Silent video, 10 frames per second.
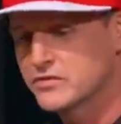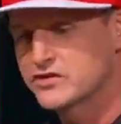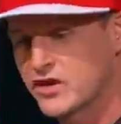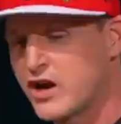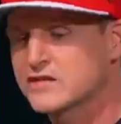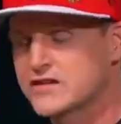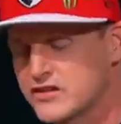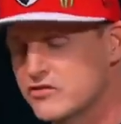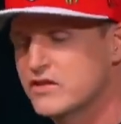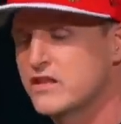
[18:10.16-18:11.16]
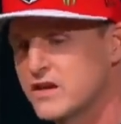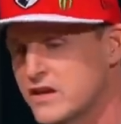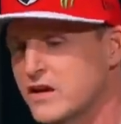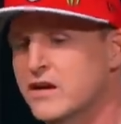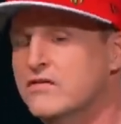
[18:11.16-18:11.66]
sauce that you can
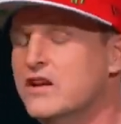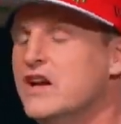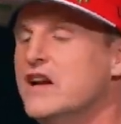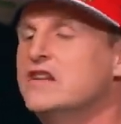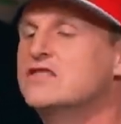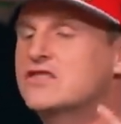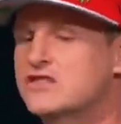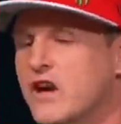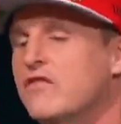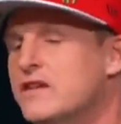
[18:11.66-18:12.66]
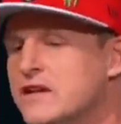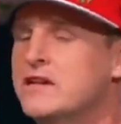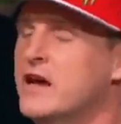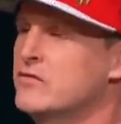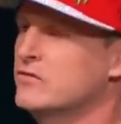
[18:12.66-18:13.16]
think of and stuffing it
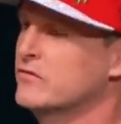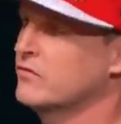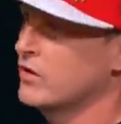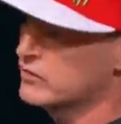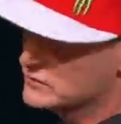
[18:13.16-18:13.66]
down your throat.